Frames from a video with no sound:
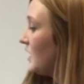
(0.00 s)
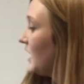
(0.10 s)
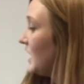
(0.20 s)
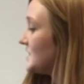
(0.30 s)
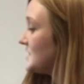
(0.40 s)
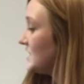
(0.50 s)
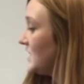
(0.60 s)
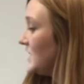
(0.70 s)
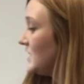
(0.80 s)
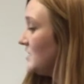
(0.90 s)
A
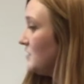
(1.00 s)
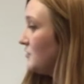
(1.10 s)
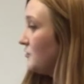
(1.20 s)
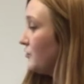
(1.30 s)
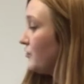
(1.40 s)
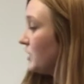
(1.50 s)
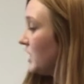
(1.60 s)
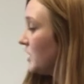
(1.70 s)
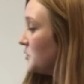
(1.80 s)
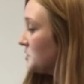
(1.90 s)
seed
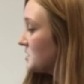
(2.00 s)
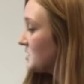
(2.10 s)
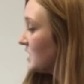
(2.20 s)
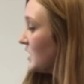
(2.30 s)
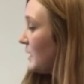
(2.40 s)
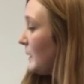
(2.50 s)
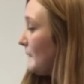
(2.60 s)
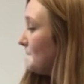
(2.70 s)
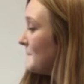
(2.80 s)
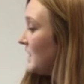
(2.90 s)
floats.
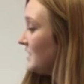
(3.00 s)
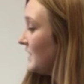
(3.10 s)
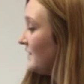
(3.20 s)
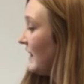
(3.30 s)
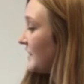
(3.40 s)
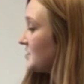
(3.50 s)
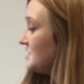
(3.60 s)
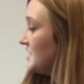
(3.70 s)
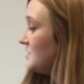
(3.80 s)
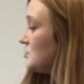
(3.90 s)
Monkey ladder
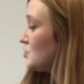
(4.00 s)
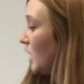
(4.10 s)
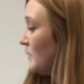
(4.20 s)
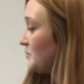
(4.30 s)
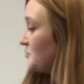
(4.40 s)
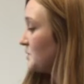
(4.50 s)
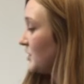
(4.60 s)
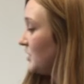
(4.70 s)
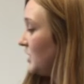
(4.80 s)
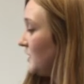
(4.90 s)
seeds drop from their
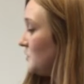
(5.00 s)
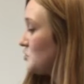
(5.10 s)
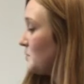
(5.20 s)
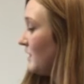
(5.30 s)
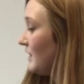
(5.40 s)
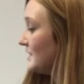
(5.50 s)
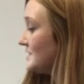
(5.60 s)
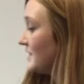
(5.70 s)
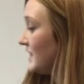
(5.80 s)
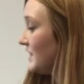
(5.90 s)
huge pods,
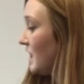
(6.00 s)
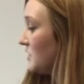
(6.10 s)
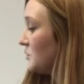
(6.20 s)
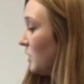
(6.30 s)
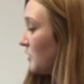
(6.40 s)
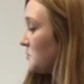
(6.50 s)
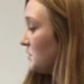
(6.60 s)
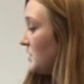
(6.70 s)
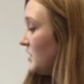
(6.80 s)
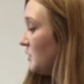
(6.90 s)
landing in the water
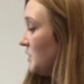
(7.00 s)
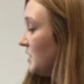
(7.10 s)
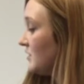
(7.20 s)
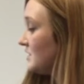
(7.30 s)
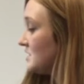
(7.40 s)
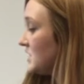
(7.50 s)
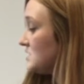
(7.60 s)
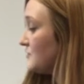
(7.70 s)
below. The seeds